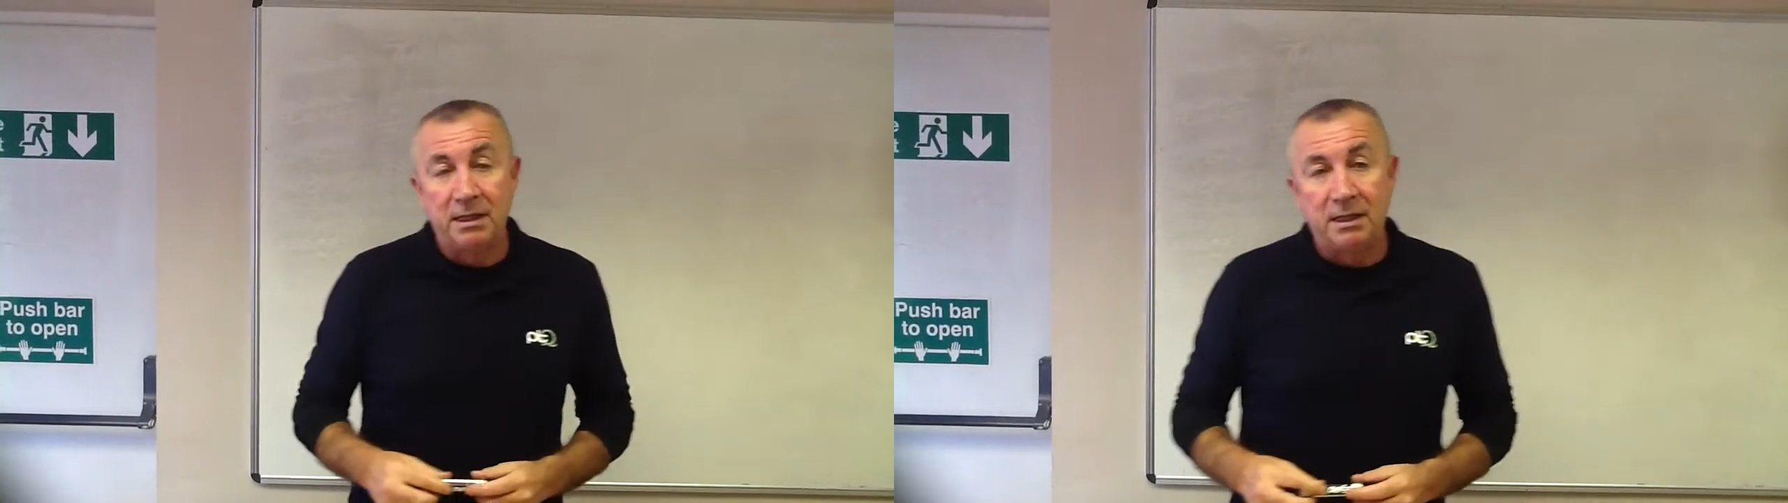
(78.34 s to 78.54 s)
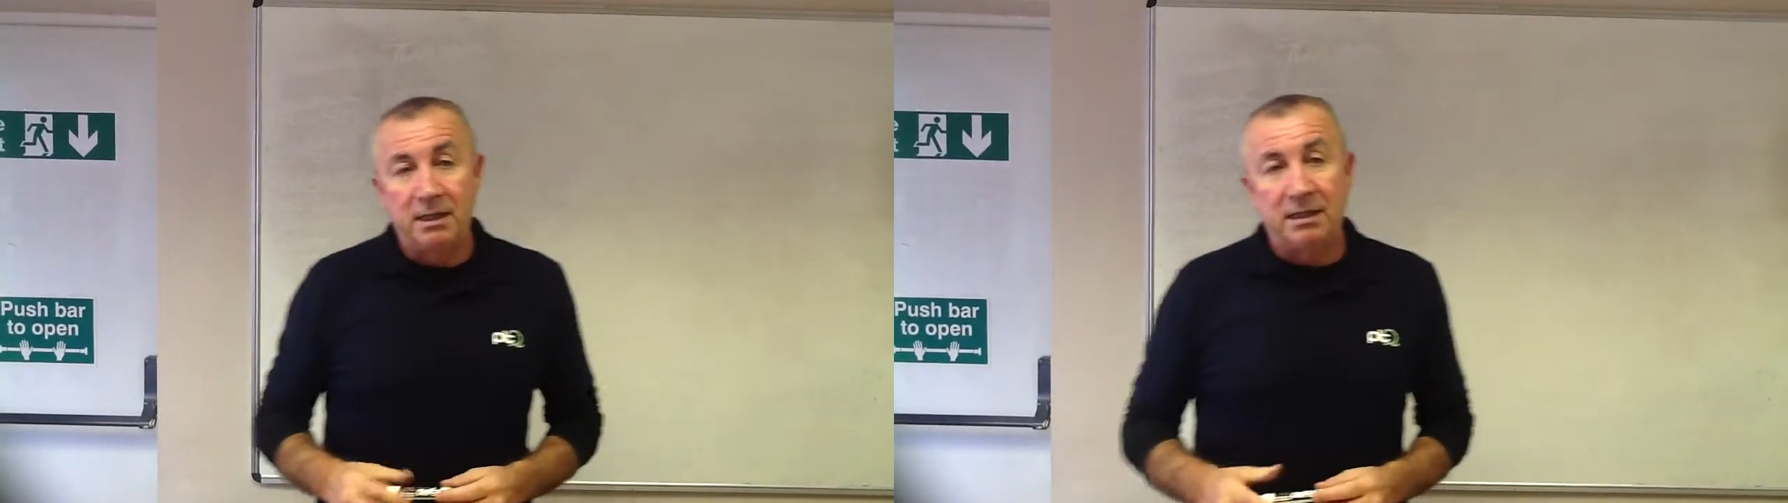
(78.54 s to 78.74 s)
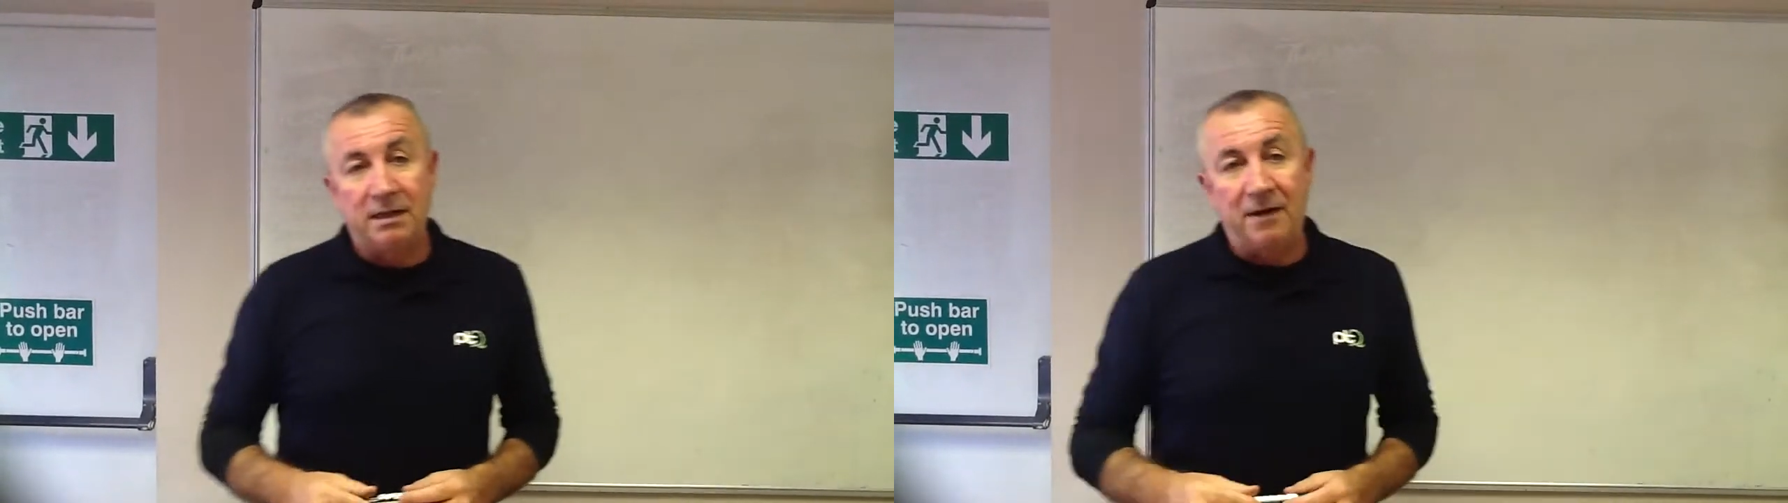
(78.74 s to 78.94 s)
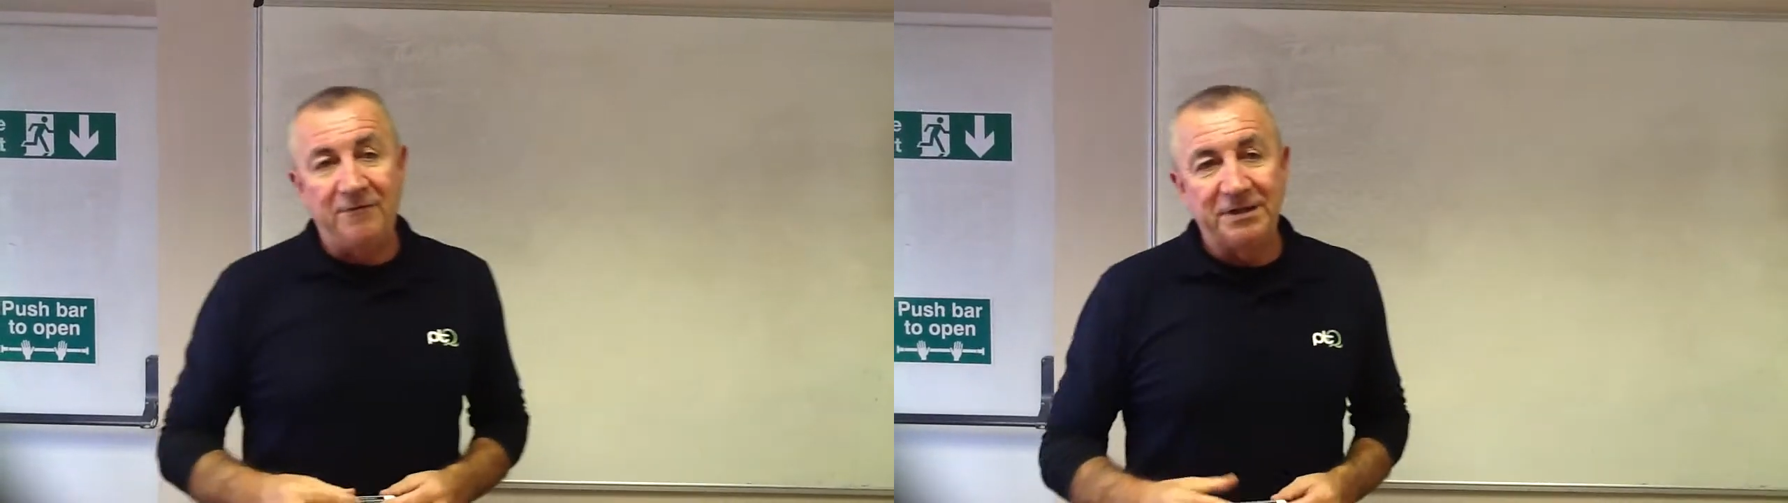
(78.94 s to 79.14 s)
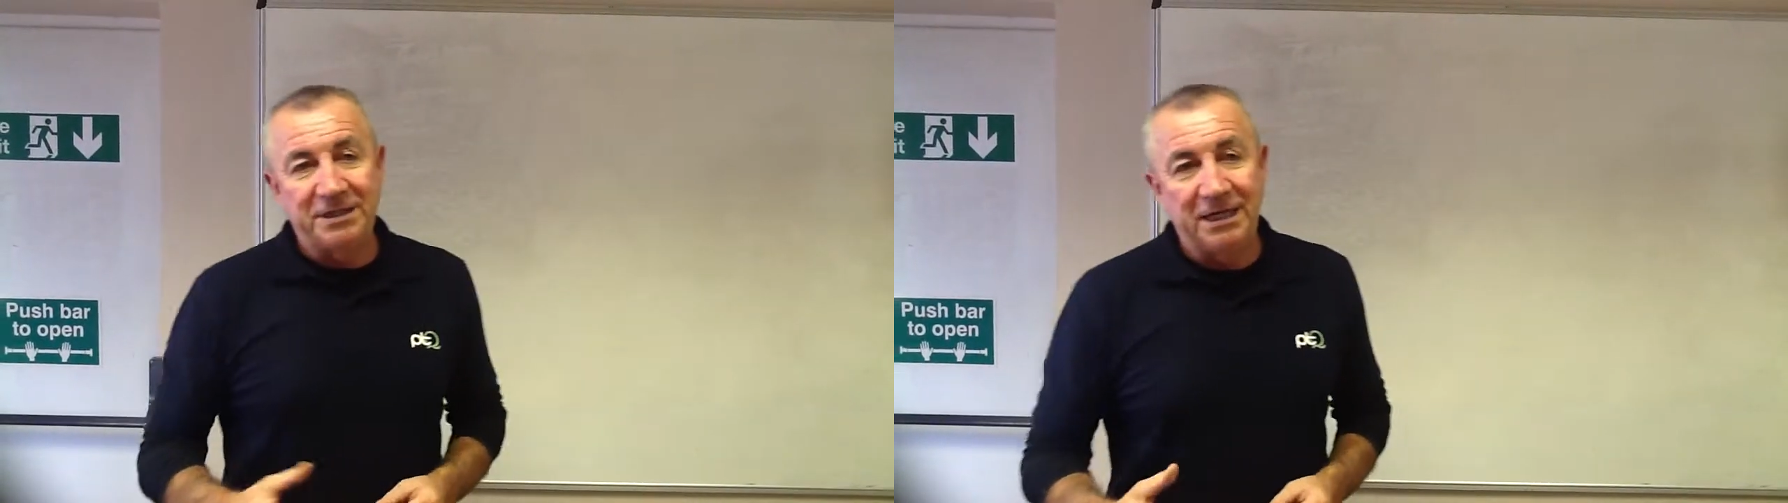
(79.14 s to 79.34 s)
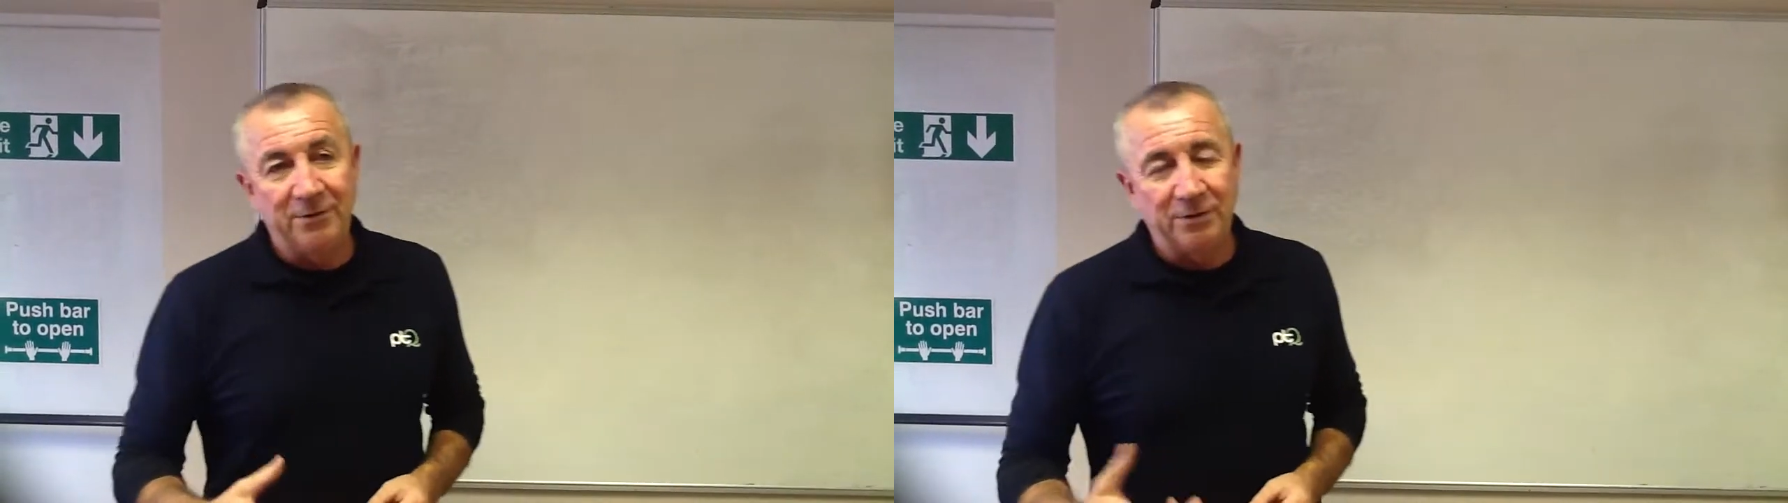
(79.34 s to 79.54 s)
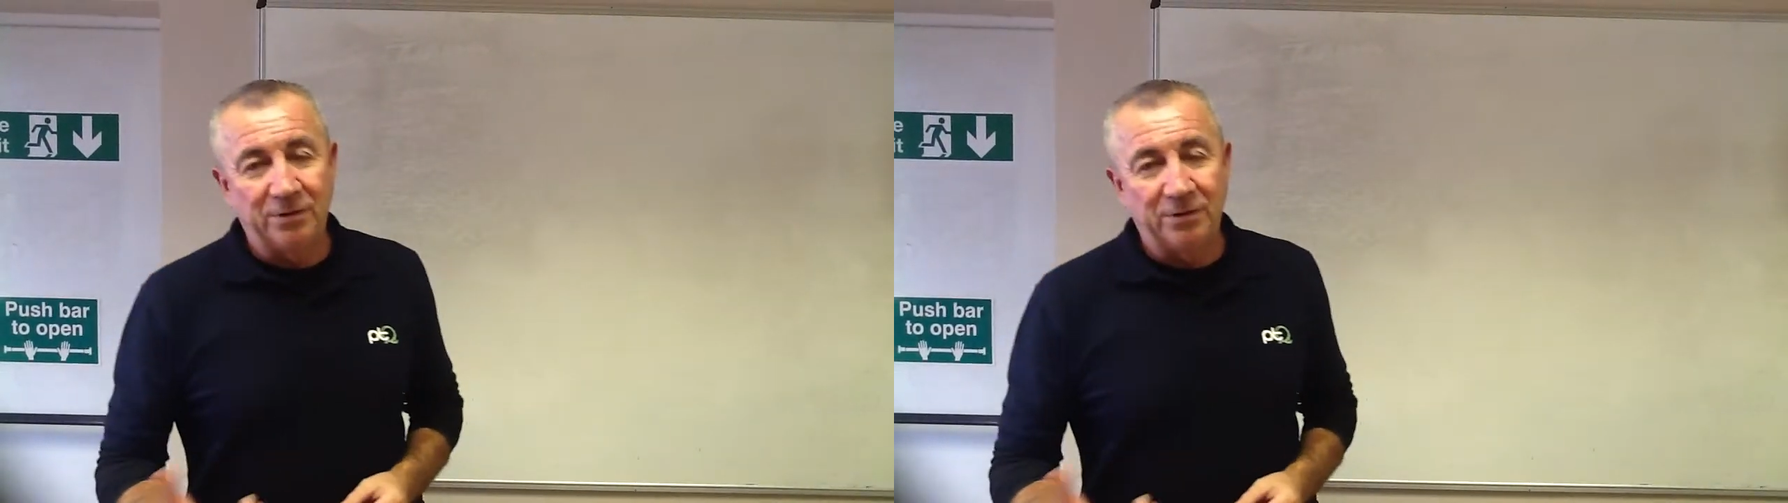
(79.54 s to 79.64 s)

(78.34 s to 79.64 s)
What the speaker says: Obviously, you would